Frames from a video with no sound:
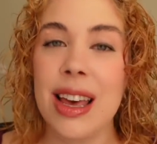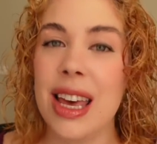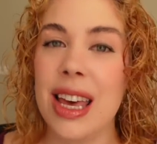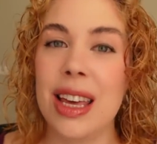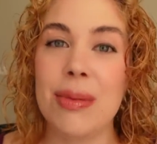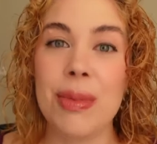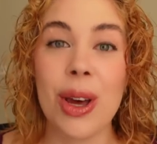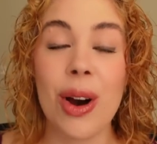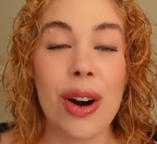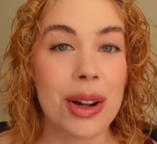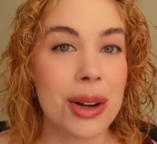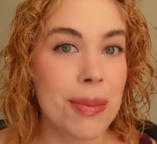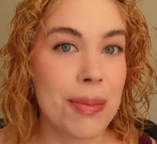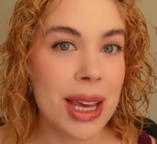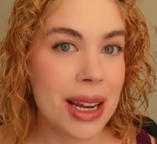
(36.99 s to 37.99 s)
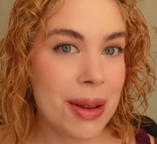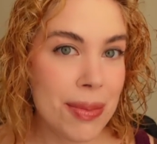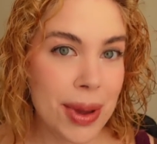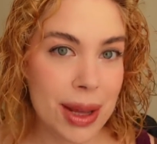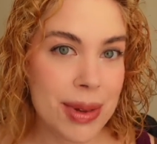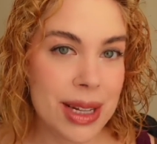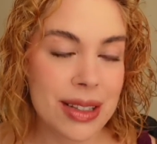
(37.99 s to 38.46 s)
It can be automated
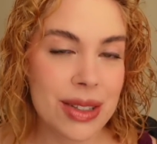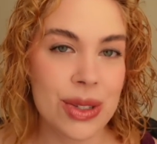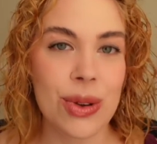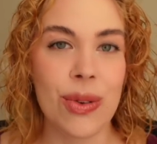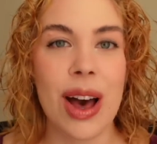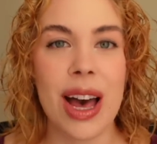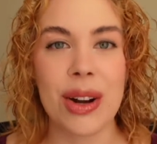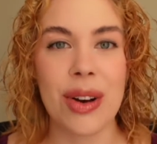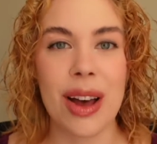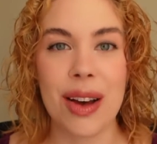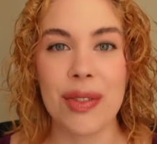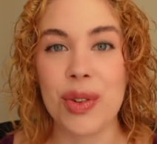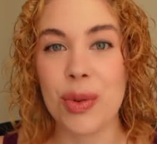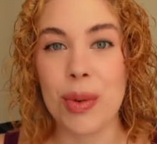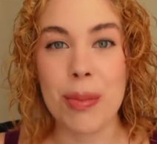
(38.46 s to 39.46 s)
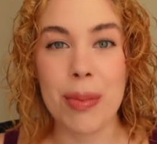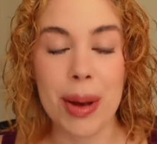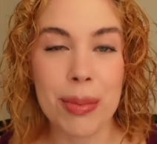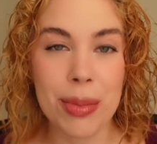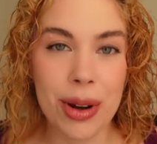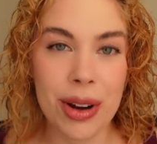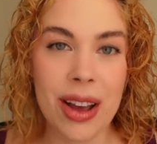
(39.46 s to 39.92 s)
payments, so I don't have to
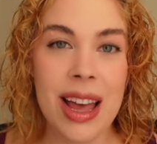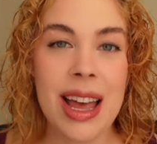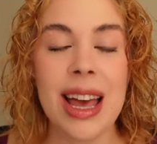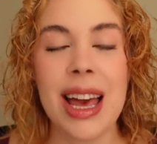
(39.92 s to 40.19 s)
remember,